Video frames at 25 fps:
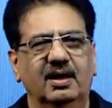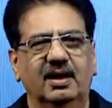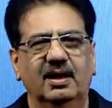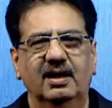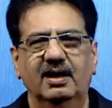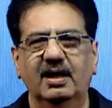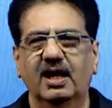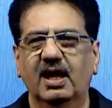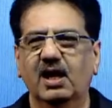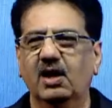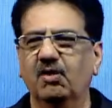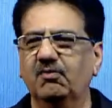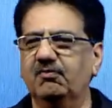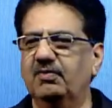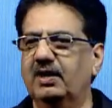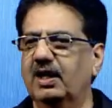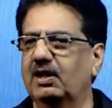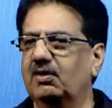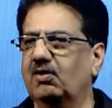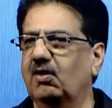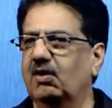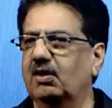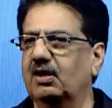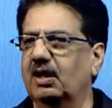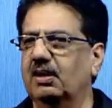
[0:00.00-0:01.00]
Now, we are
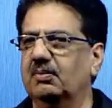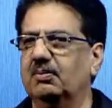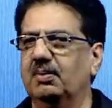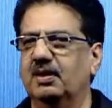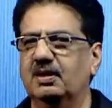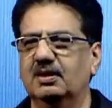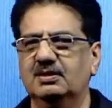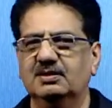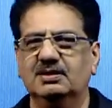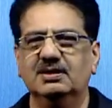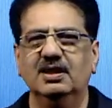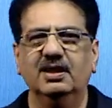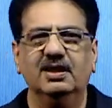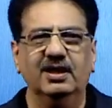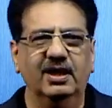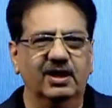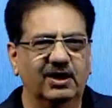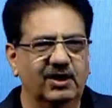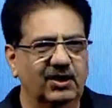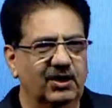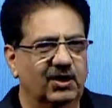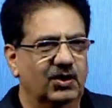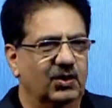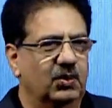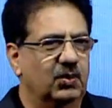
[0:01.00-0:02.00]
talking about a
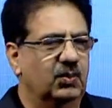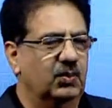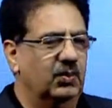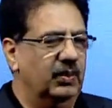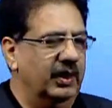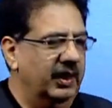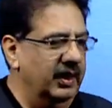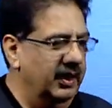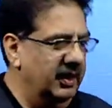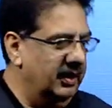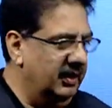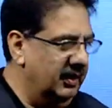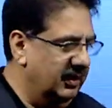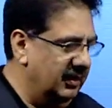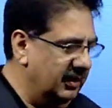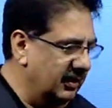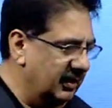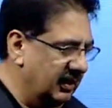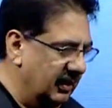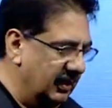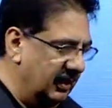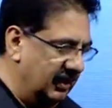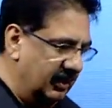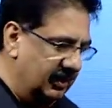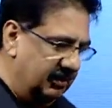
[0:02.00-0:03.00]
scenario where
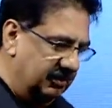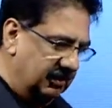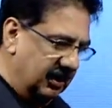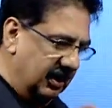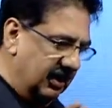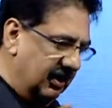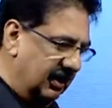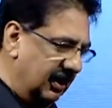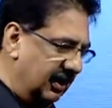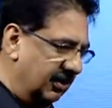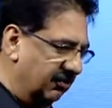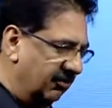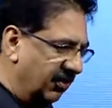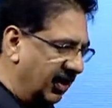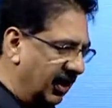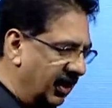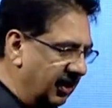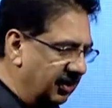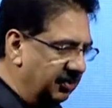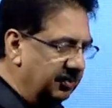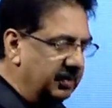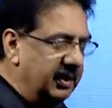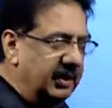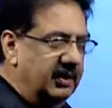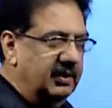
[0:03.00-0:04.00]
an
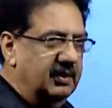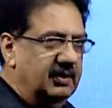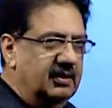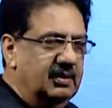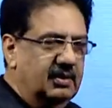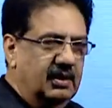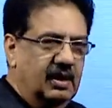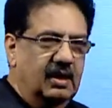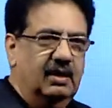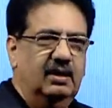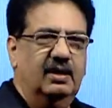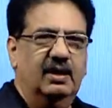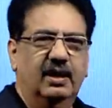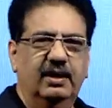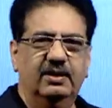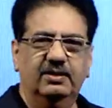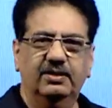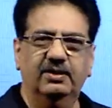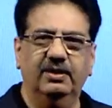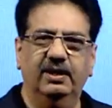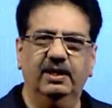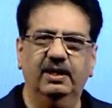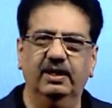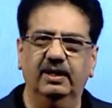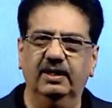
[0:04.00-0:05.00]
environment, unlike
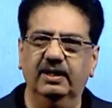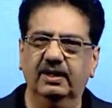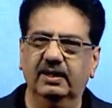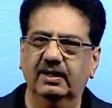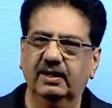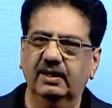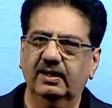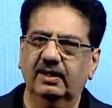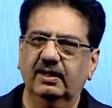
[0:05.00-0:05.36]
today,